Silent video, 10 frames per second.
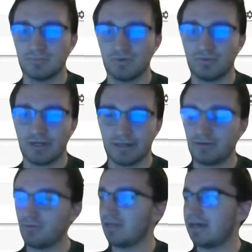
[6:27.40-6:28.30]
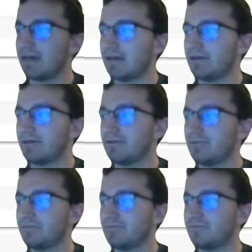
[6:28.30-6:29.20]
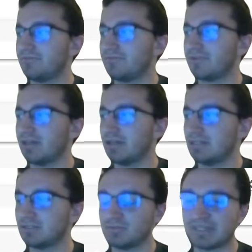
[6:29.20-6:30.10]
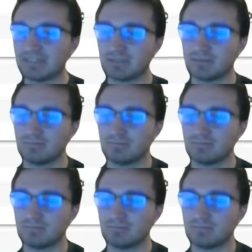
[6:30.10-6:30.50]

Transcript: Why do we have a TensorBase?